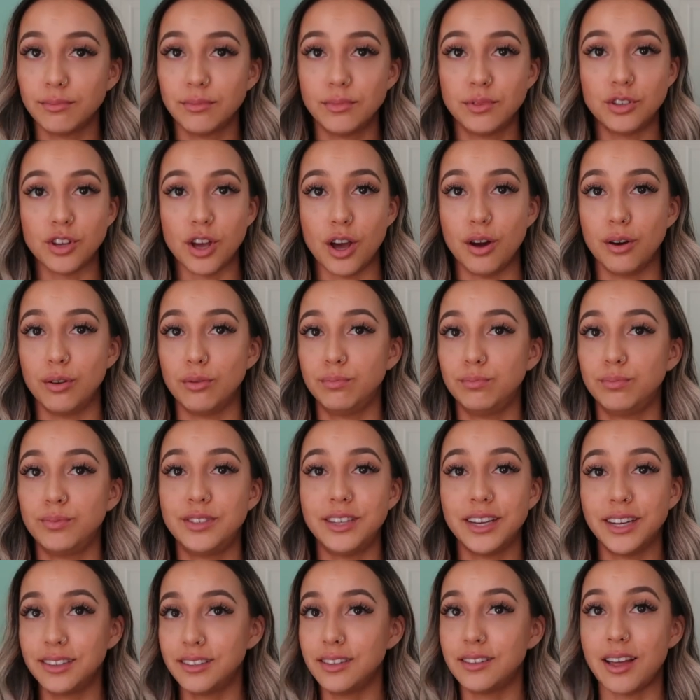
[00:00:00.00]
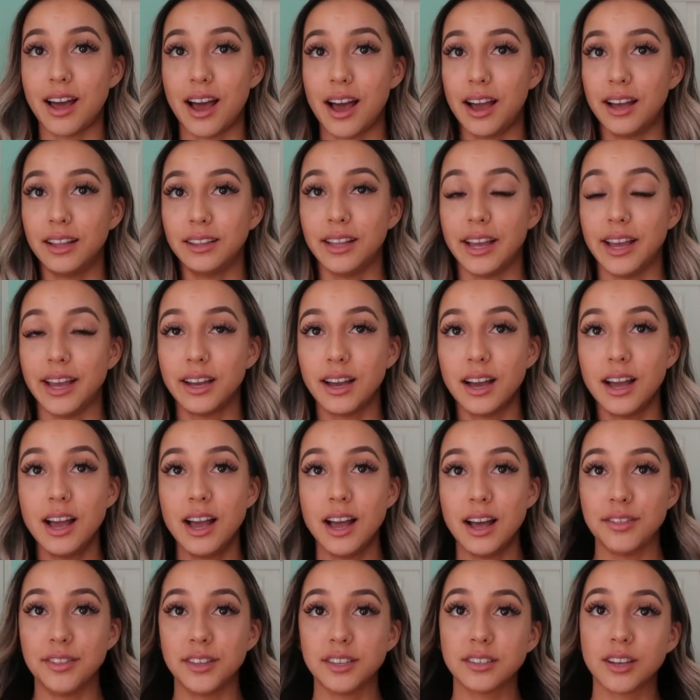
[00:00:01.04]
So stick to that. Like
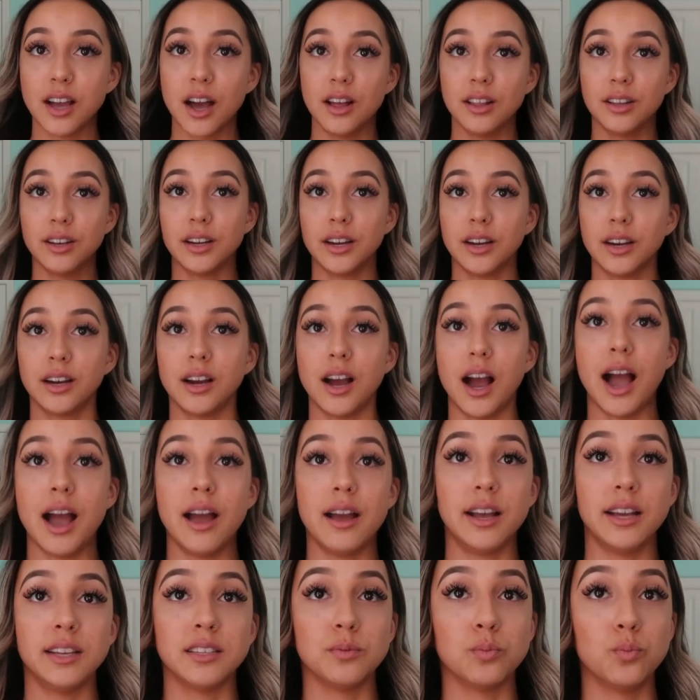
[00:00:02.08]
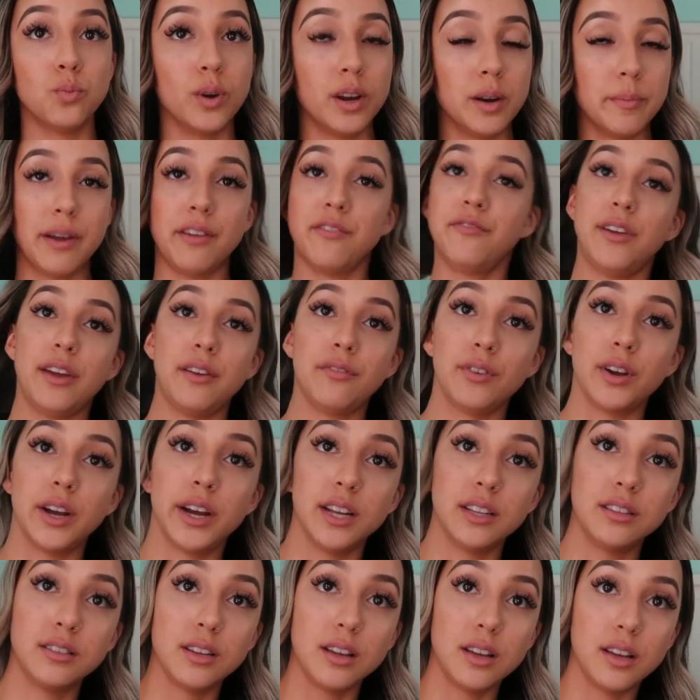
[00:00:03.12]
this color is one of my
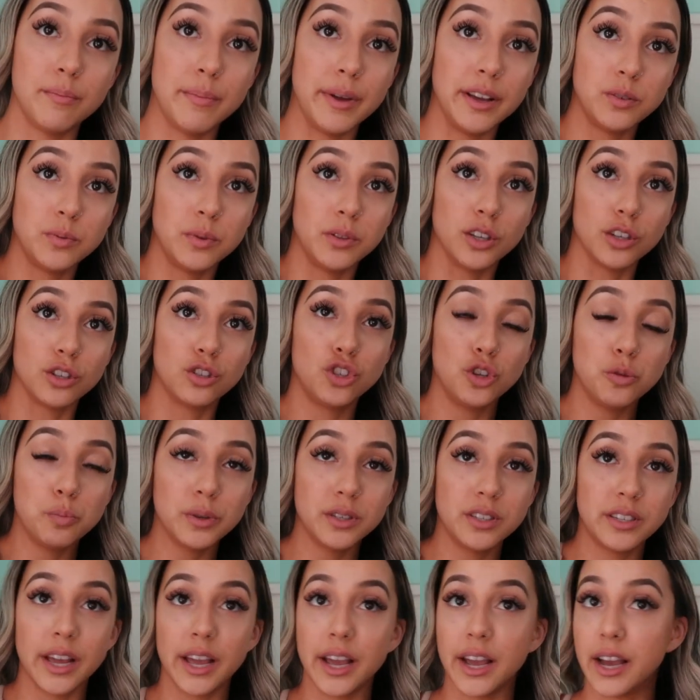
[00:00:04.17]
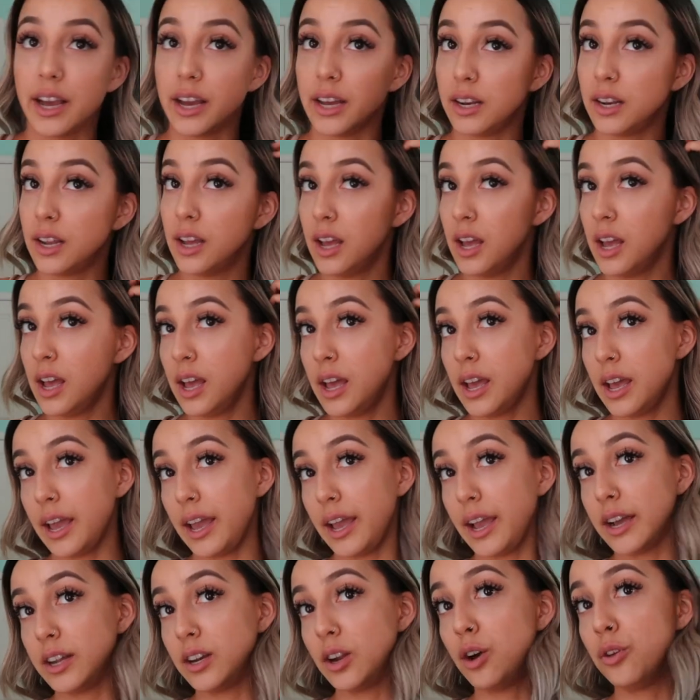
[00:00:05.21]
favorites. It makes me look super tan
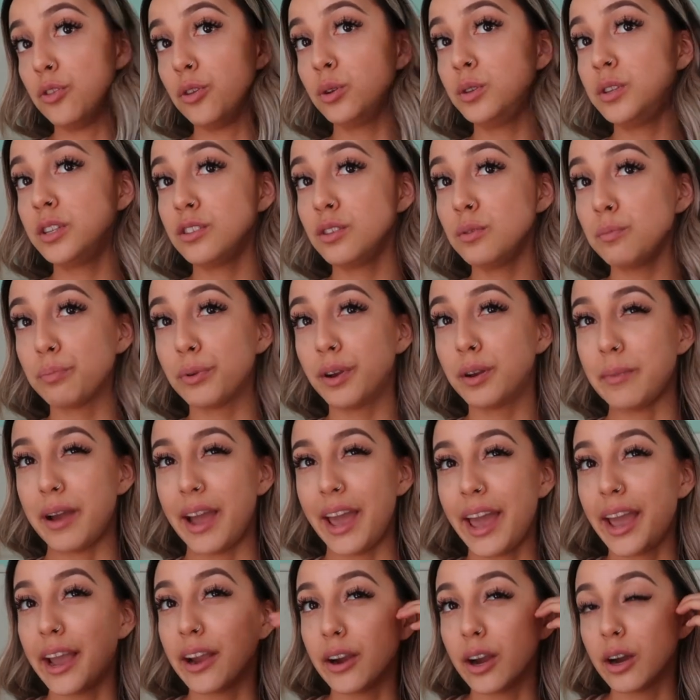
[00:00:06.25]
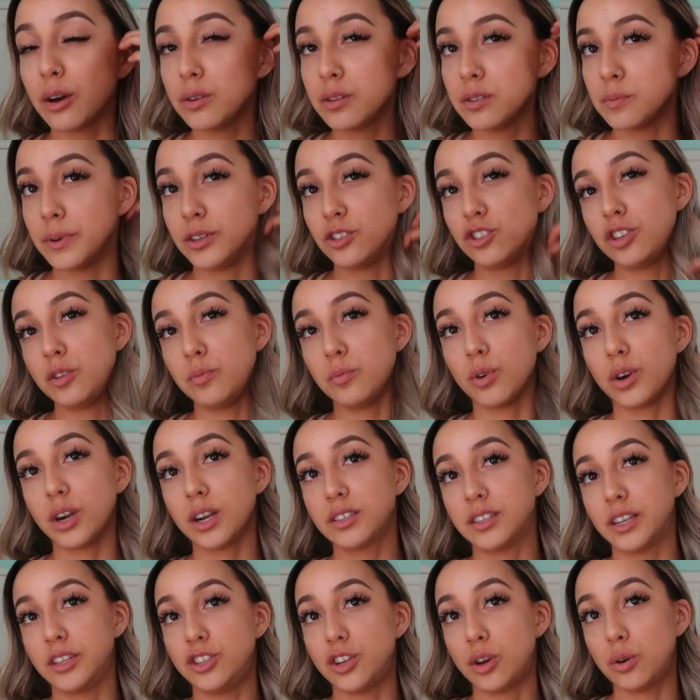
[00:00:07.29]
and although it doesn't bring my hair out as much anymore
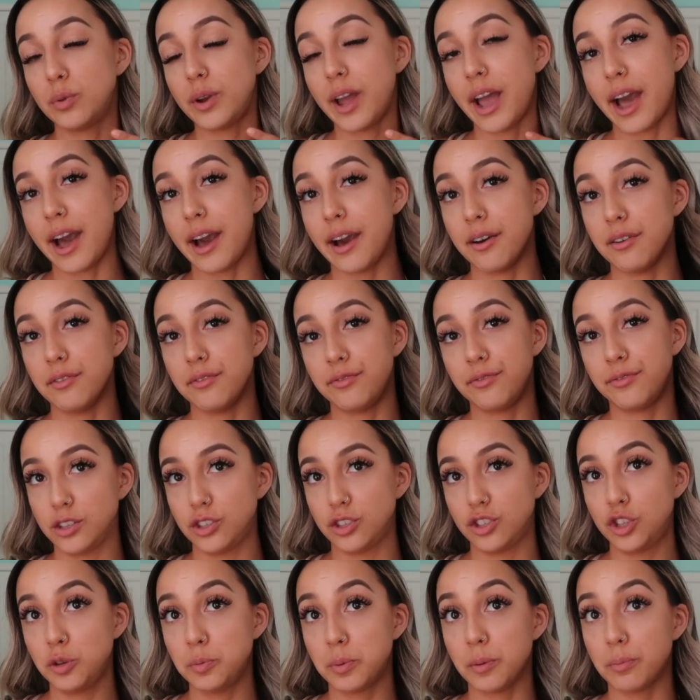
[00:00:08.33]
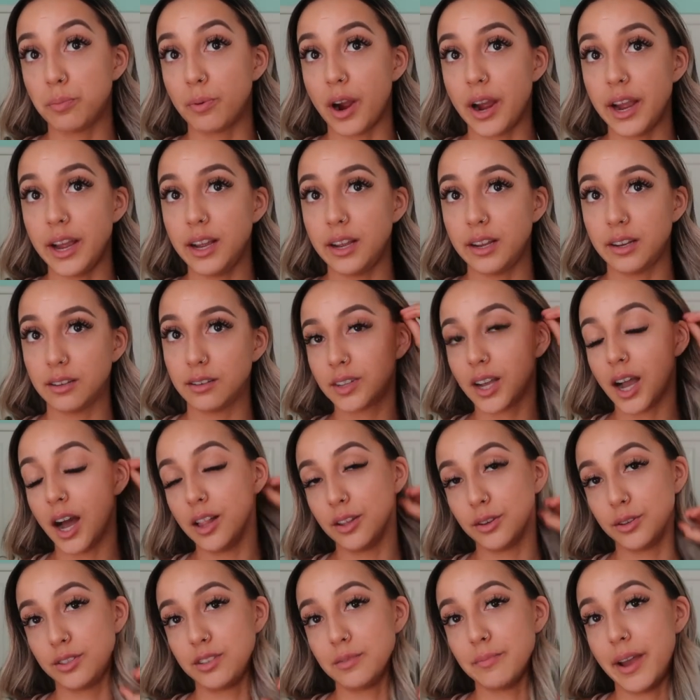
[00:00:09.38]
because I don't have super bright
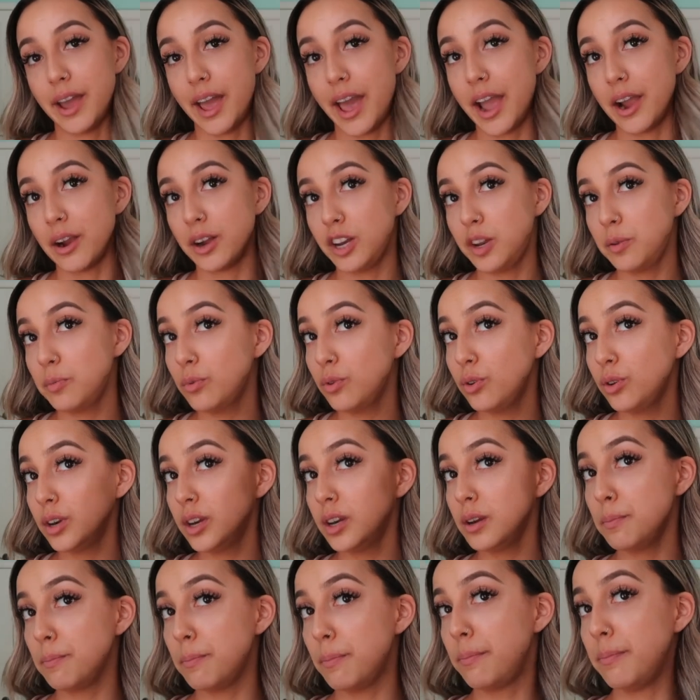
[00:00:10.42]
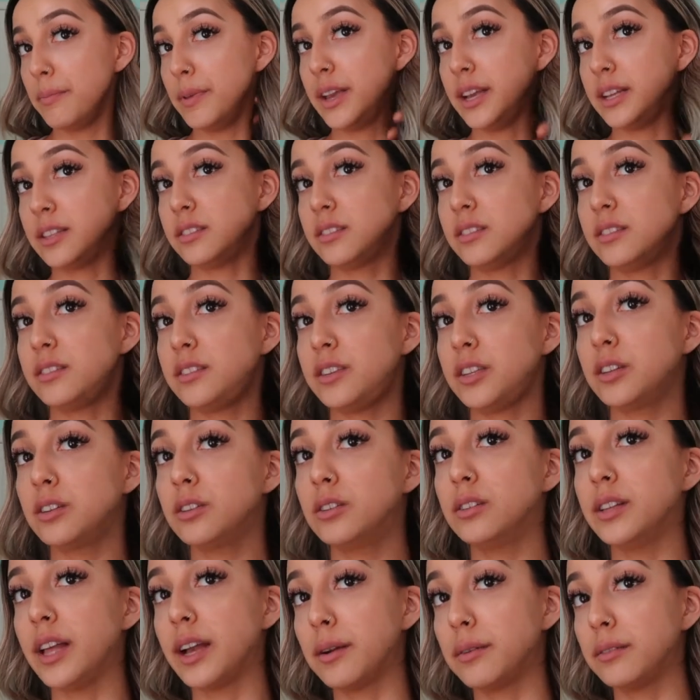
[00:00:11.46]
colors in my hair anymore, it's
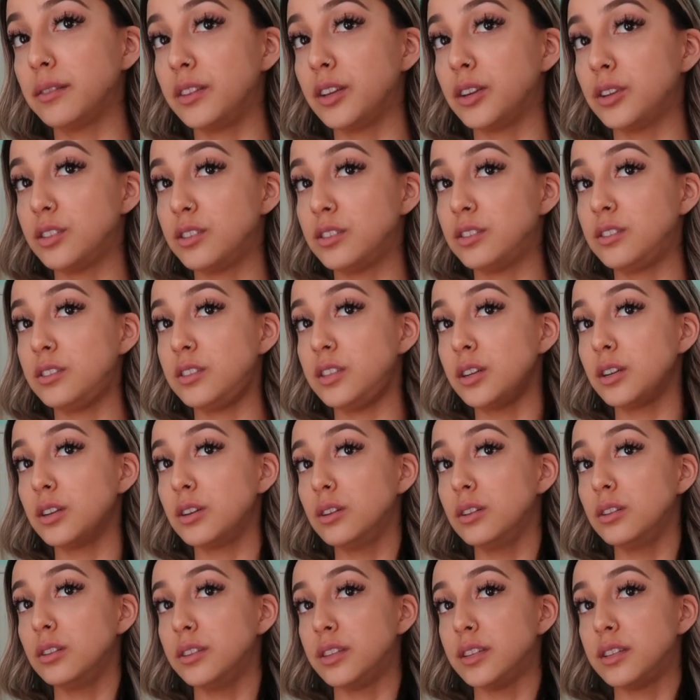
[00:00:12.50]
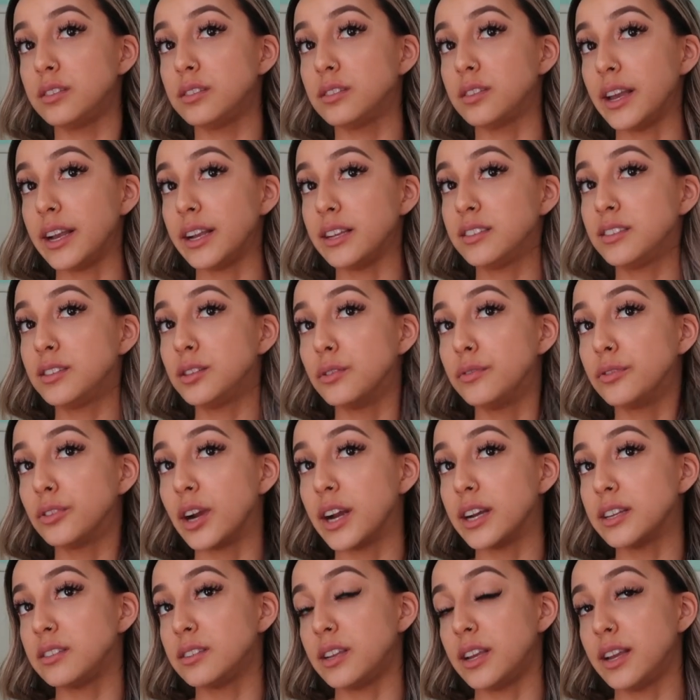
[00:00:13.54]
still like there's still this like
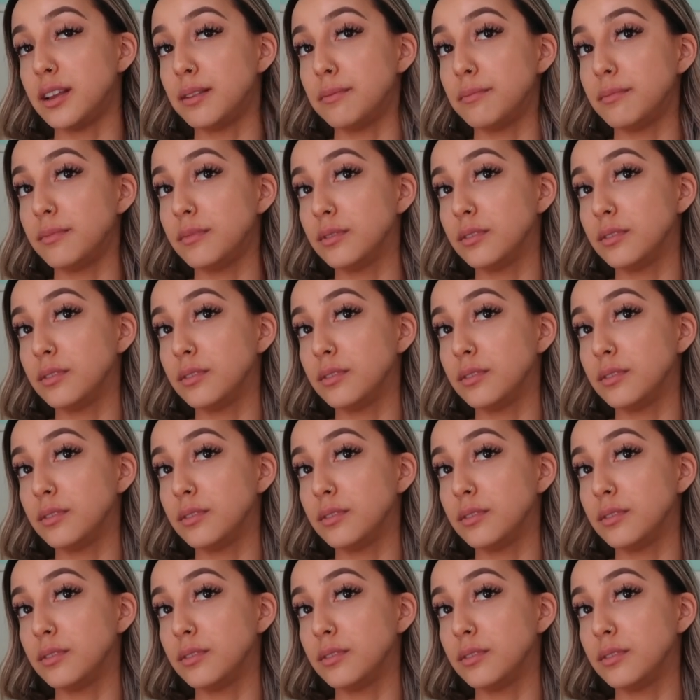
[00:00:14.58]
silverescent